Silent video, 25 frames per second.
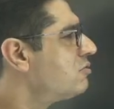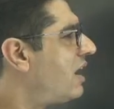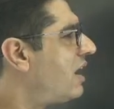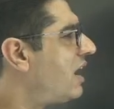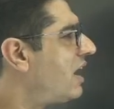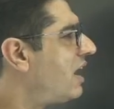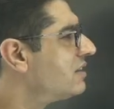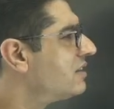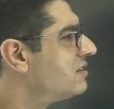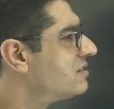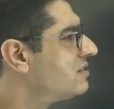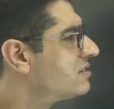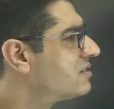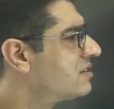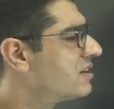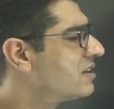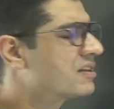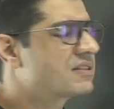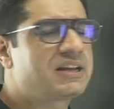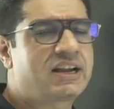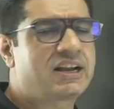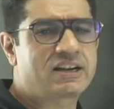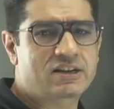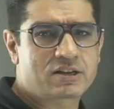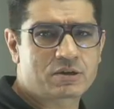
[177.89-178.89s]
answer
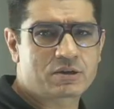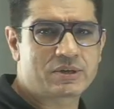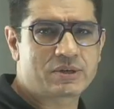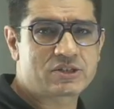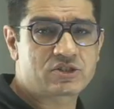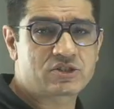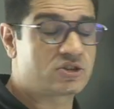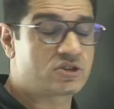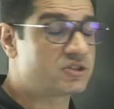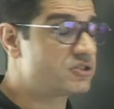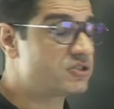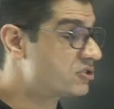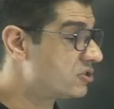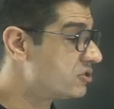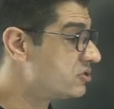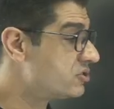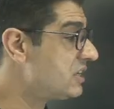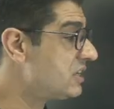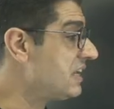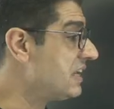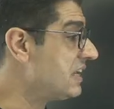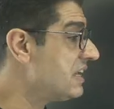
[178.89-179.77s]
that question. So see,